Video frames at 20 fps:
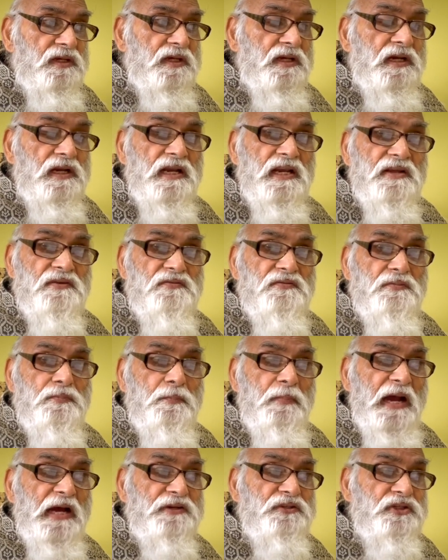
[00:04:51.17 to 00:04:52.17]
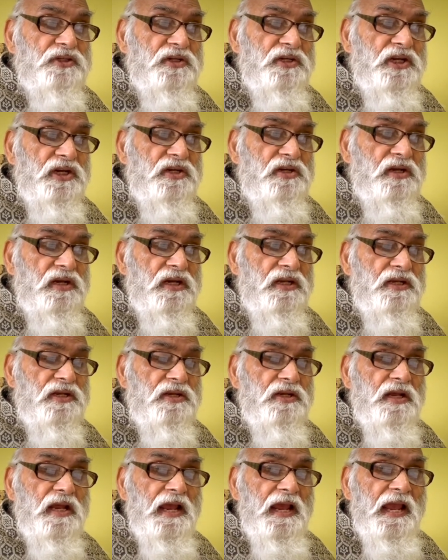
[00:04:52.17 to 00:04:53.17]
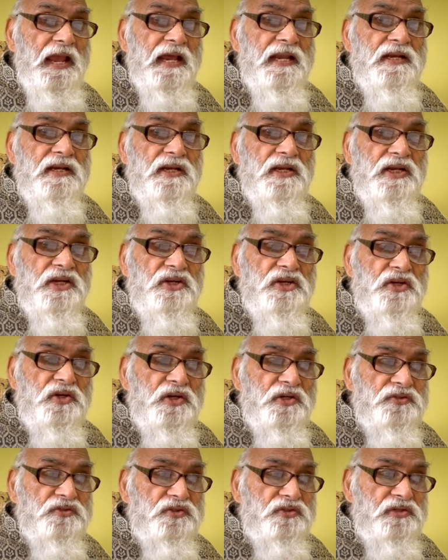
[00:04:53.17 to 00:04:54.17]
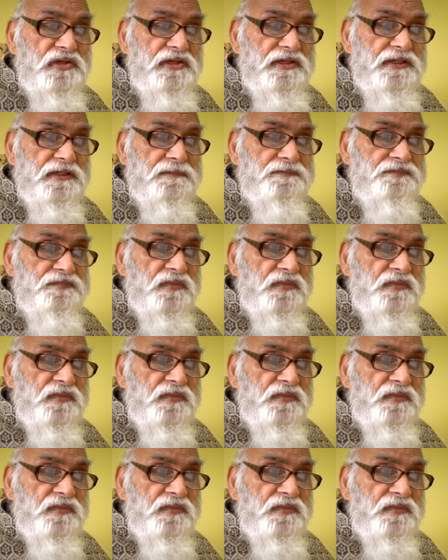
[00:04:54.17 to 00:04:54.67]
Live passionately and intensely.